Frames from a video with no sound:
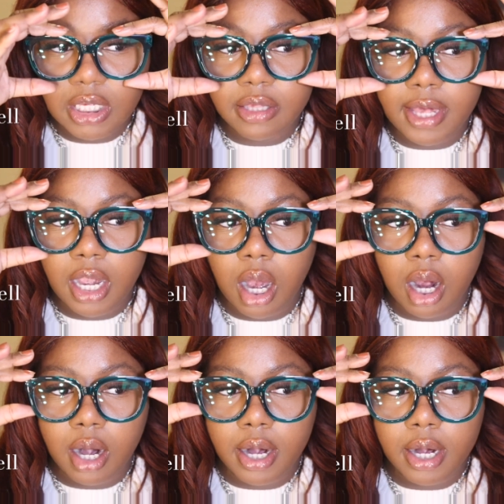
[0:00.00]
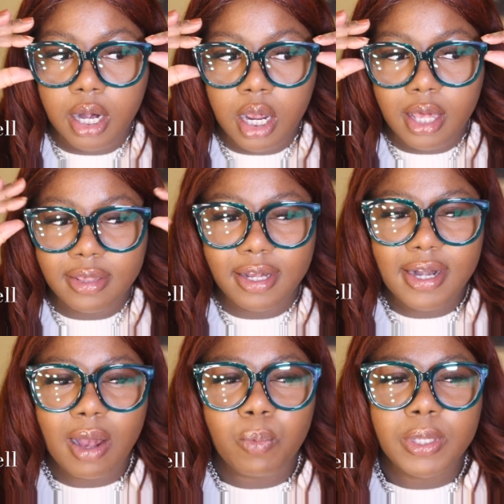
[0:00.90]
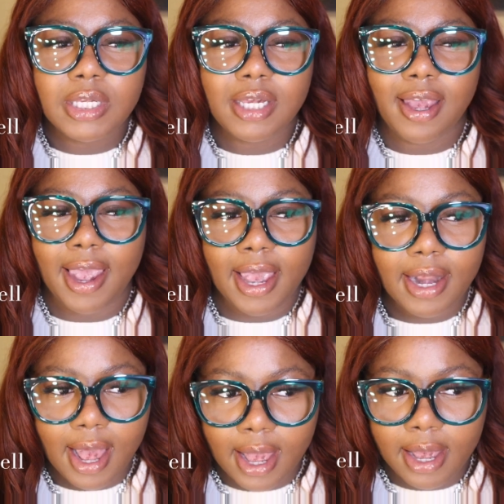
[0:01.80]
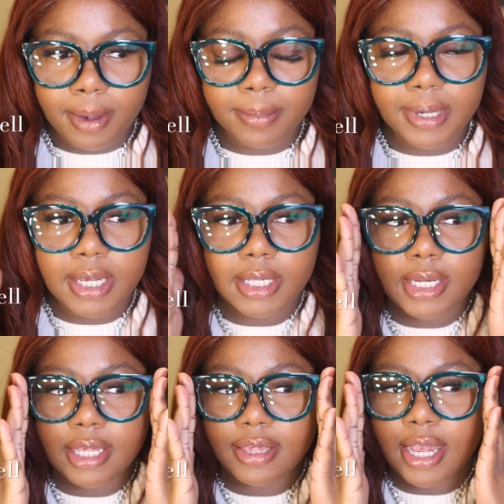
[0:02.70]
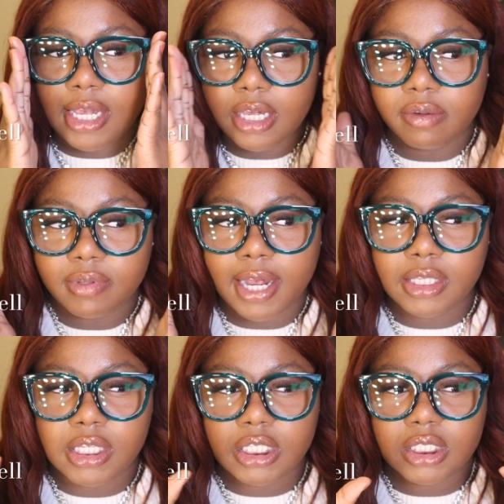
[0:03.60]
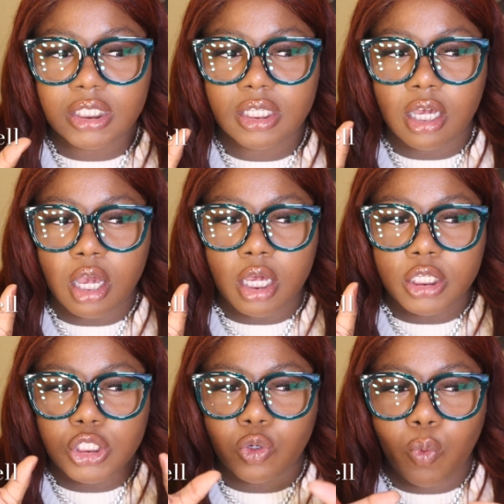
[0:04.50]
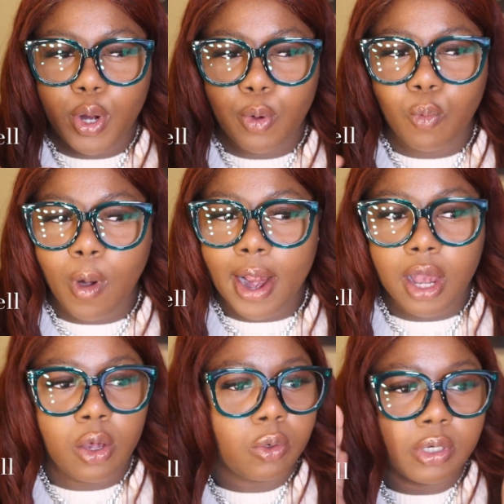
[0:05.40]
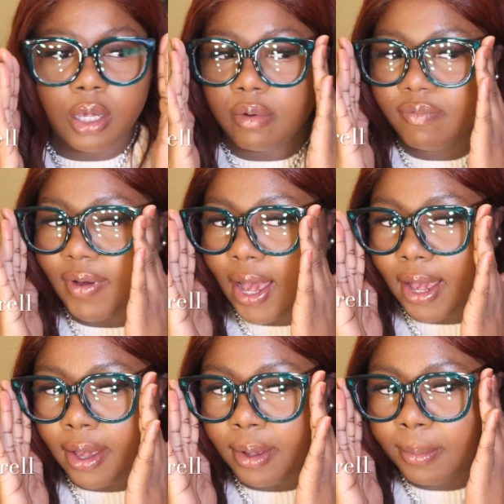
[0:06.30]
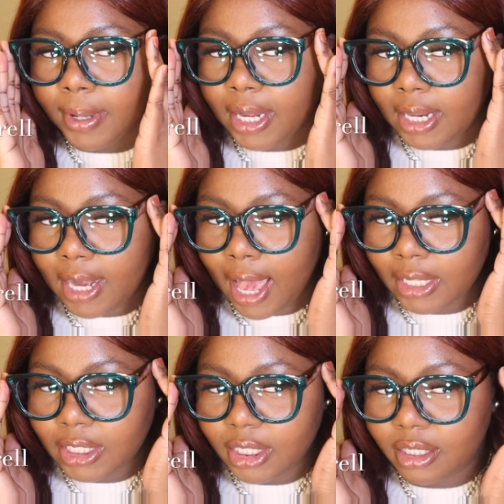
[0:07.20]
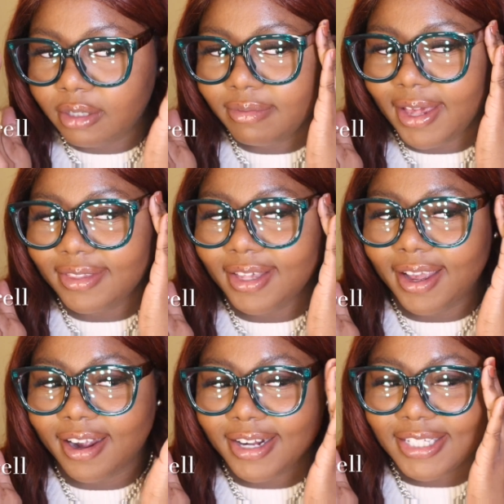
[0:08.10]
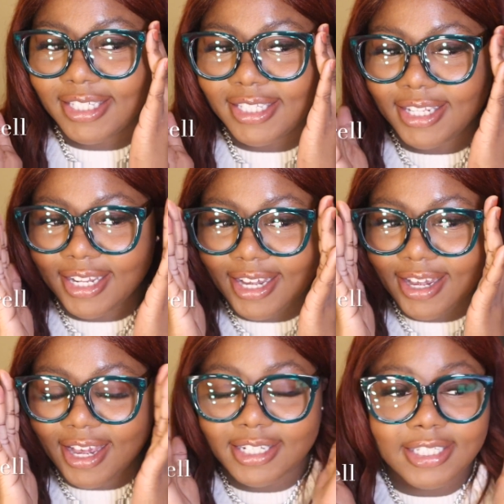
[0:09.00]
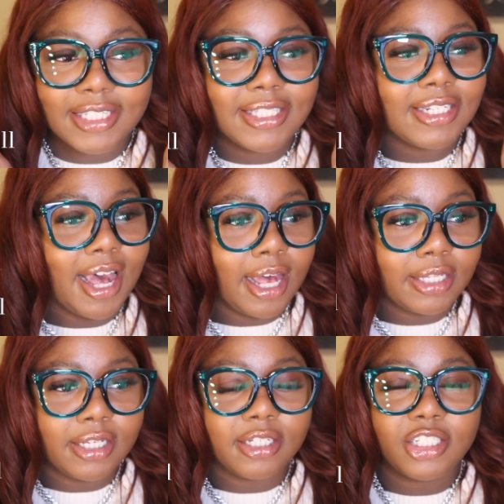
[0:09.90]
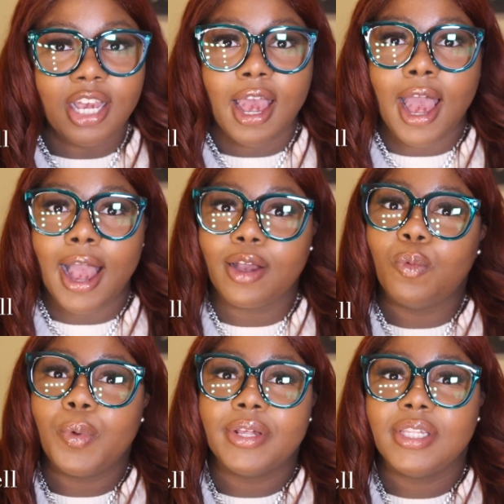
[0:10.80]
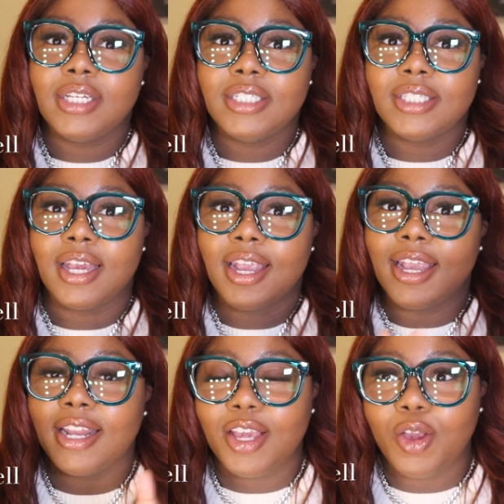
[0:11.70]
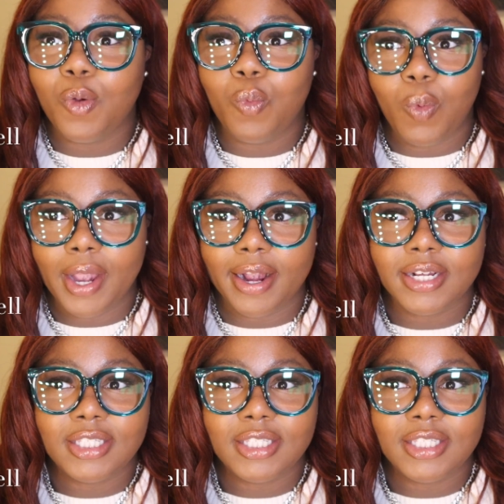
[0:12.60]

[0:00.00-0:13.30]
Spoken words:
They're not really cat eye, but they give like this square round vibe, and I love that they are sleek and stylish. I can wear these anywhere.